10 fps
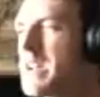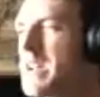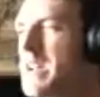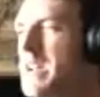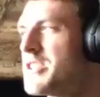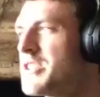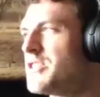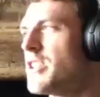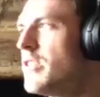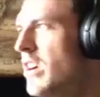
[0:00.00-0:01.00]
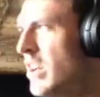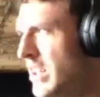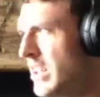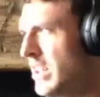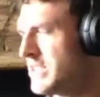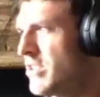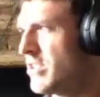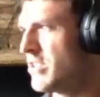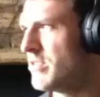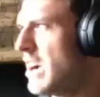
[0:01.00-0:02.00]
So I
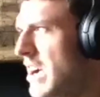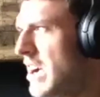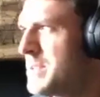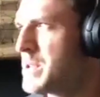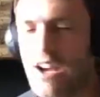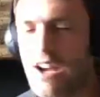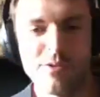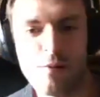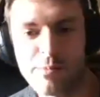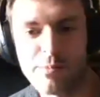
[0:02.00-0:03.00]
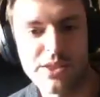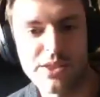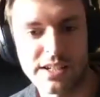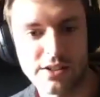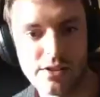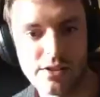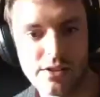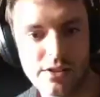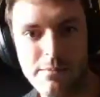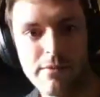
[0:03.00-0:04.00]
mean, we don't have a problem with single
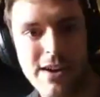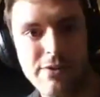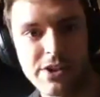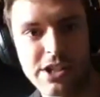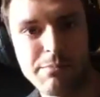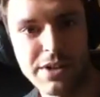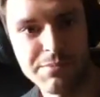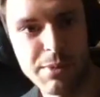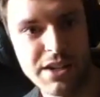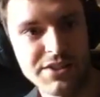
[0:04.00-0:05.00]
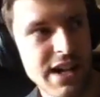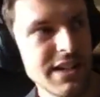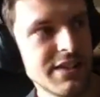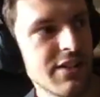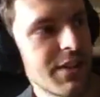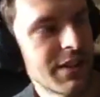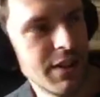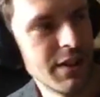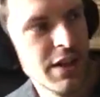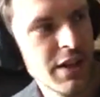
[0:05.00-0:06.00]
founder companies per se. So I think
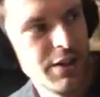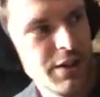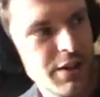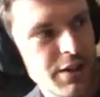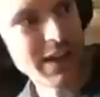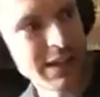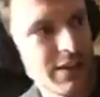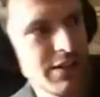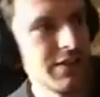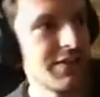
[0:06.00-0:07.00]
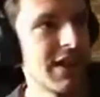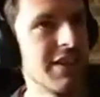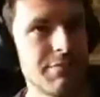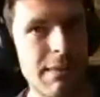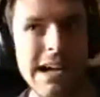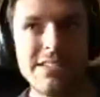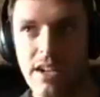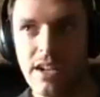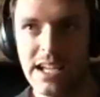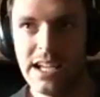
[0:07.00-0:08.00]
the thing that does
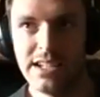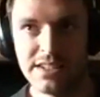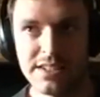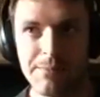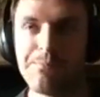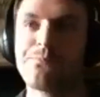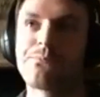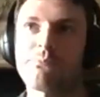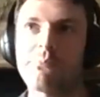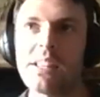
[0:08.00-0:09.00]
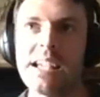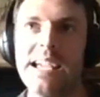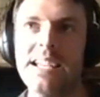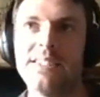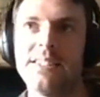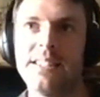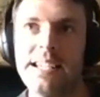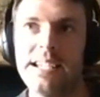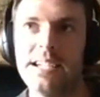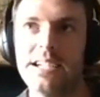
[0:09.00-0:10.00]
matter is
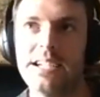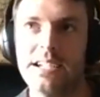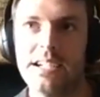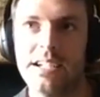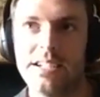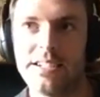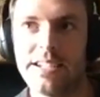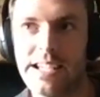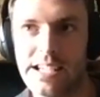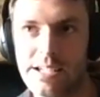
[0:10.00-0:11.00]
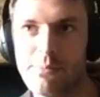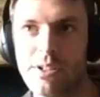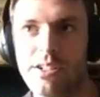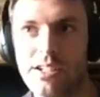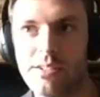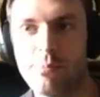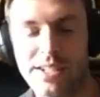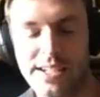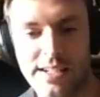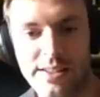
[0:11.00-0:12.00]
the team,
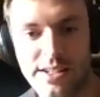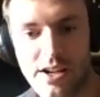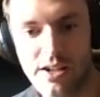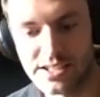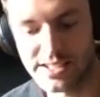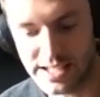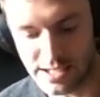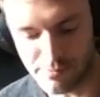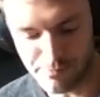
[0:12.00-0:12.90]
particularly the early team,